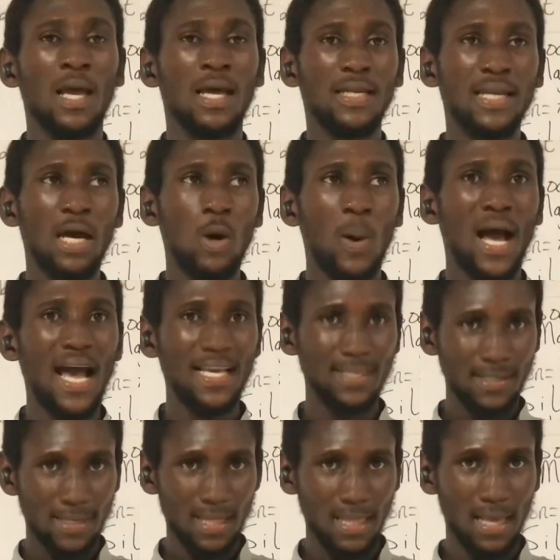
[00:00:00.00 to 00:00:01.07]
Now, I
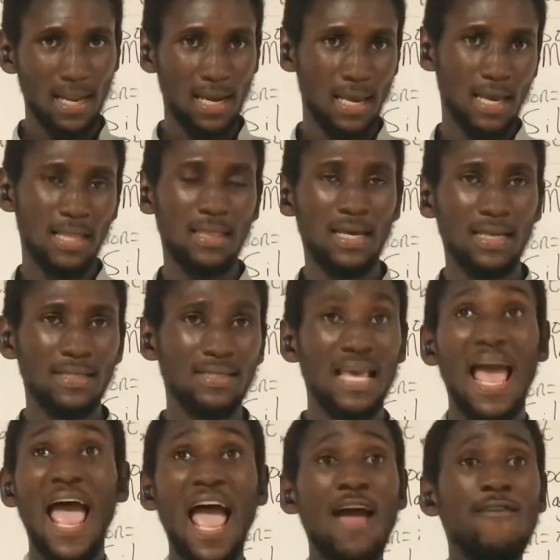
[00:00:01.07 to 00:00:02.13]
said earlier that
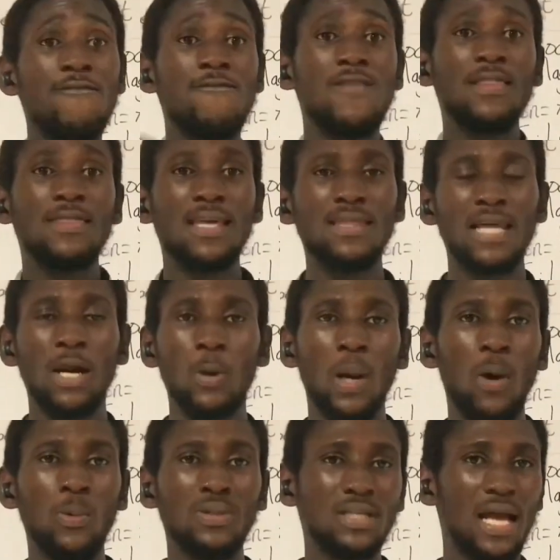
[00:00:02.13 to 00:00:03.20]
everything
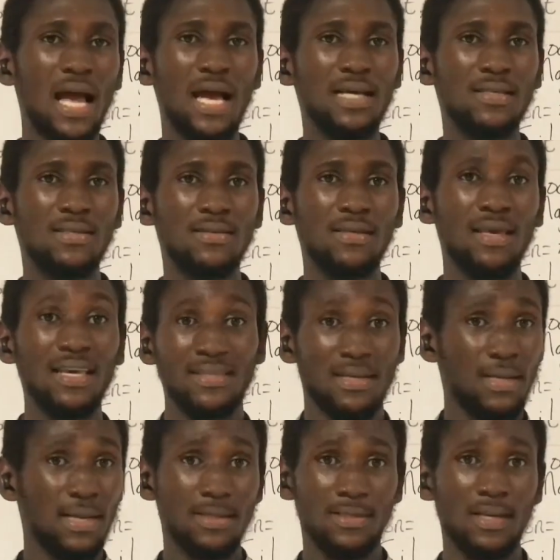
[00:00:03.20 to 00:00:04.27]
around us is an
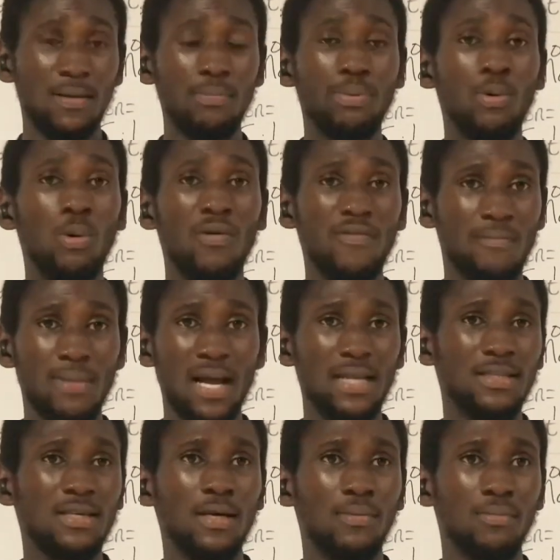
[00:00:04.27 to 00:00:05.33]
example of
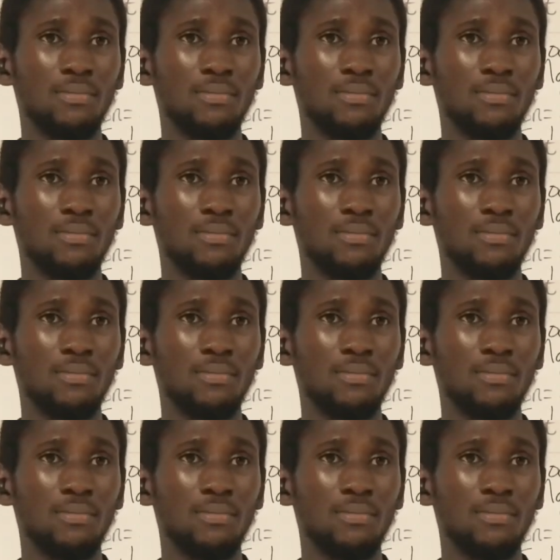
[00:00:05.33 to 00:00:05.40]
matter.